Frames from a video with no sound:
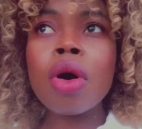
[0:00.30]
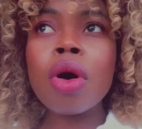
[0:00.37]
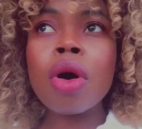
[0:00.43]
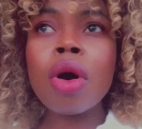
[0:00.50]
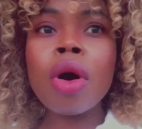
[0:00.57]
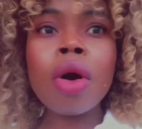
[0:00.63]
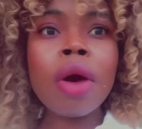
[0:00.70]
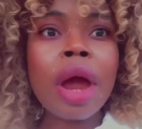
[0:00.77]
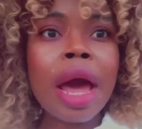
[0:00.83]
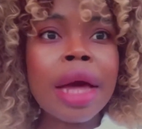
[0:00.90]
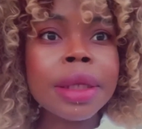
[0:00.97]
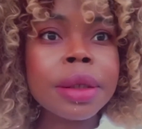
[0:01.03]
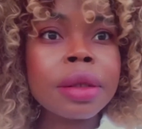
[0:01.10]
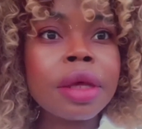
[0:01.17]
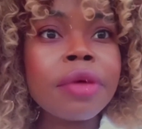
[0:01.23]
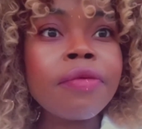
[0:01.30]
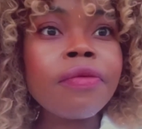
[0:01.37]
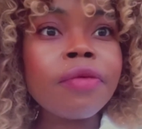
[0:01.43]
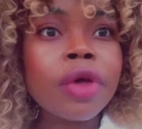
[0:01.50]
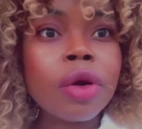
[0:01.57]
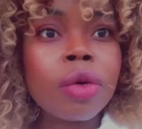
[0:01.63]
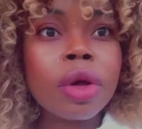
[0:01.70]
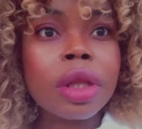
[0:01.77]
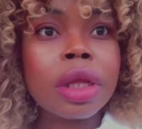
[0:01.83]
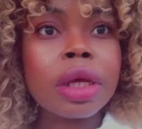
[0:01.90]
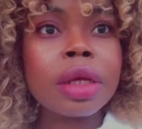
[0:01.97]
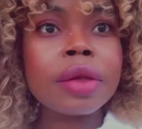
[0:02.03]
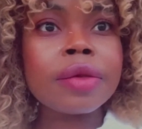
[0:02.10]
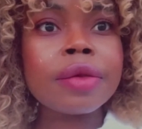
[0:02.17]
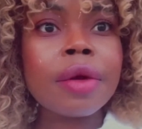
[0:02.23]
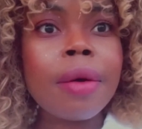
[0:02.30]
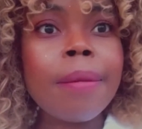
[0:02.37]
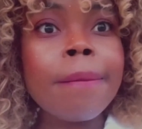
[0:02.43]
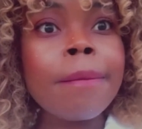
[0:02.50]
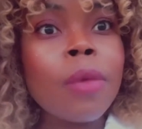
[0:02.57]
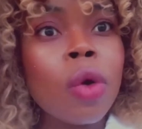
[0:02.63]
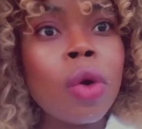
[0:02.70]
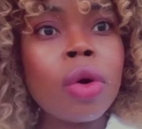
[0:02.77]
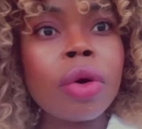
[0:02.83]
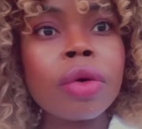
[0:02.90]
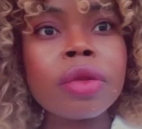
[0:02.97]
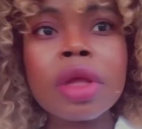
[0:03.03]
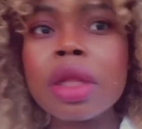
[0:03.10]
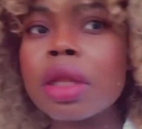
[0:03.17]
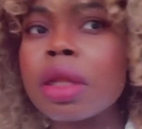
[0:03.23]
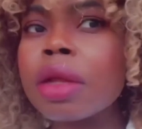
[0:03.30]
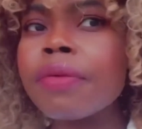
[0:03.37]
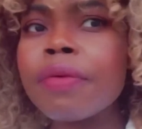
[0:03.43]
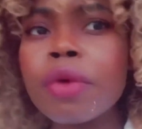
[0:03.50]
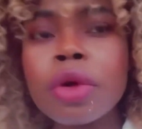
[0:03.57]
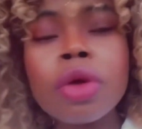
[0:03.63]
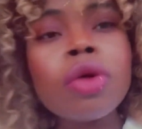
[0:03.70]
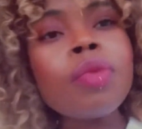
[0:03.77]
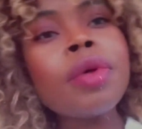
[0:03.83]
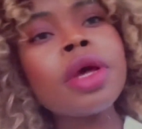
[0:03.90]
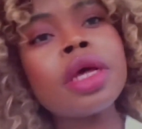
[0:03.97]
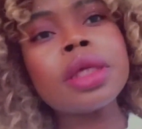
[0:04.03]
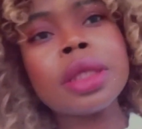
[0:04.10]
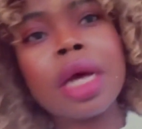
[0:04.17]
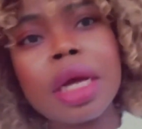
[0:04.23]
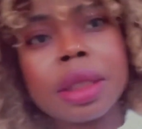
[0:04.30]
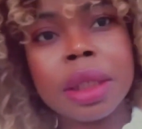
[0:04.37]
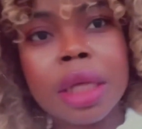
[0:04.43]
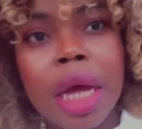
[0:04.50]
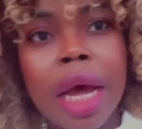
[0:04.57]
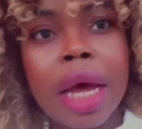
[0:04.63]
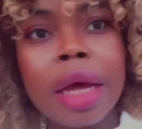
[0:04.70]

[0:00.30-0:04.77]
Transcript: are actually viewing this more than the For You page hashtag.